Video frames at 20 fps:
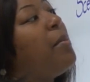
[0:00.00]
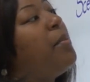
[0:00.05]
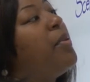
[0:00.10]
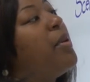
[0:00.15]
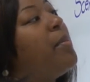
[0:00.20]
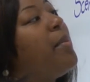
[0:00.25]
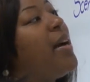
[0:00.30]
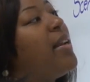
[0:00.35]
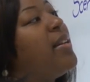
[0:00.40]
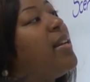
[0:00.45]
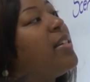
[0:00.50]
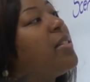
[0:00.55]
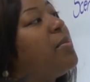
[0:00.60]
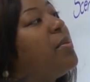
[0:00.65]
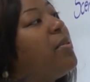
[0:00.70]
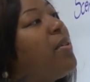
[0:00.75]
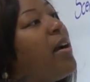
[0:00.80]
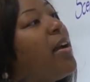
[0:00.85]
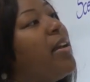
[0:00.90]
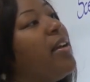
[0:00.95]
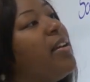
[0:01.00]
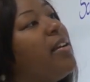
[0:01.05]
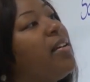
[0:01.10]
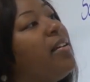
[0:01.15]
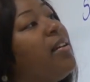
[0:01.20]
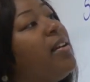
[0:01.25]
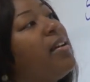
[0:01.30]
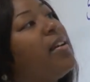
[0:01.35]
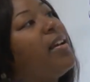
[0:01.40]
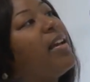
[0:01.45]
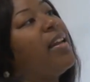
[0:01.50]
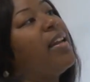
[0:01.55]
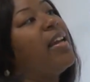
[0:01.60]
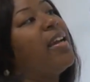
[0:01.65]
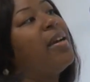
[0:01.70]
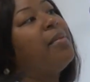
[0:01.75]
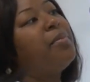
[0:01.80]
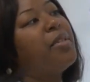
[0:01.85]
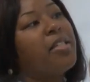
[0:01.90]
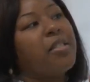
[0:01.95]
I'm putting my decimal right here. program
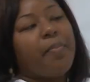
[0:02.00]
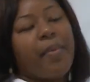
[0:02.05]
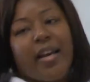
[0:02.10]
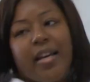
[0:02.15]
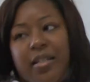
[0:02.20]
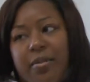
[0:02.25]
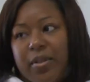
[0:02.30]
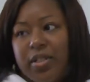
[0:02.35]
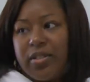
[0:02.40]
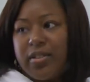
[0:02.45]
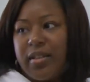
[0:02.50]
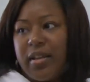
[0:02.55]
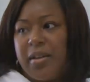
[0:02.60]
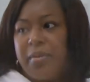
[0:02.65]
is designed to